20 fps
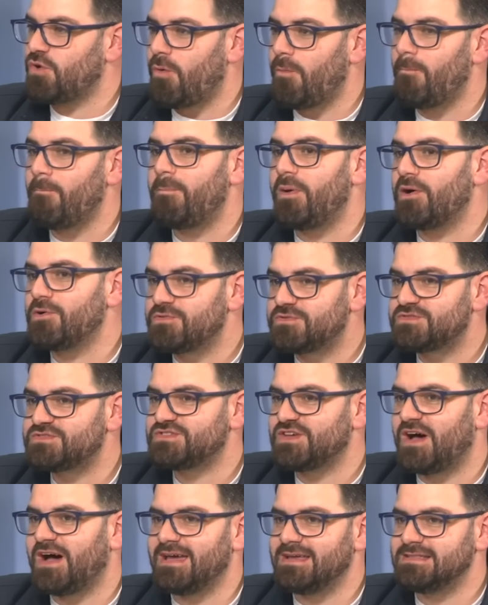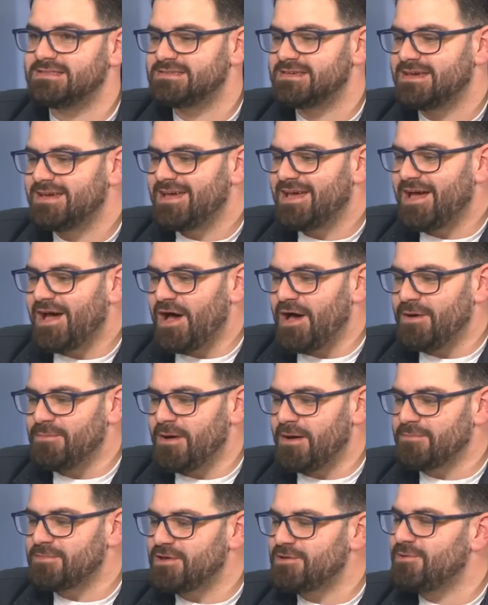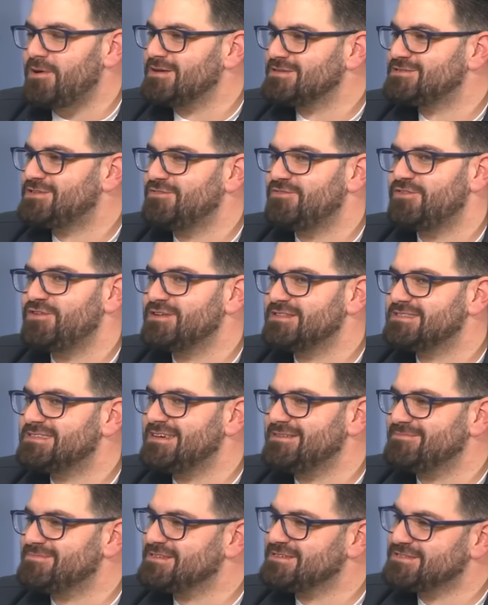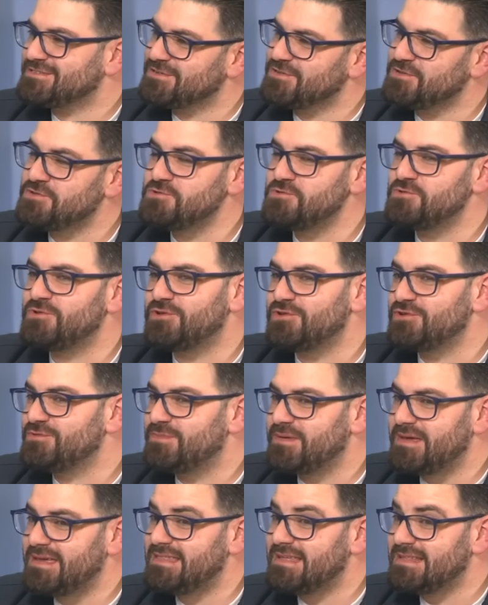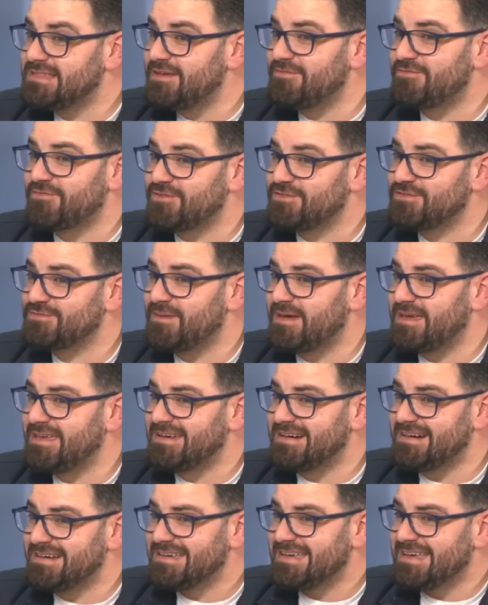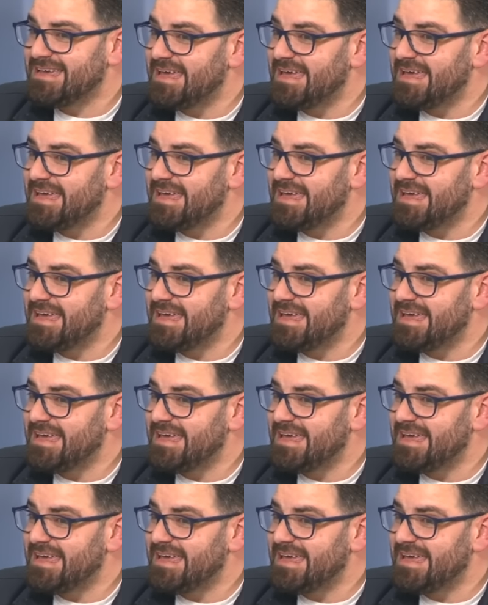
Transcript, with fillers: on both sides. I'm going to ask you for your tips as to who could be the difference maker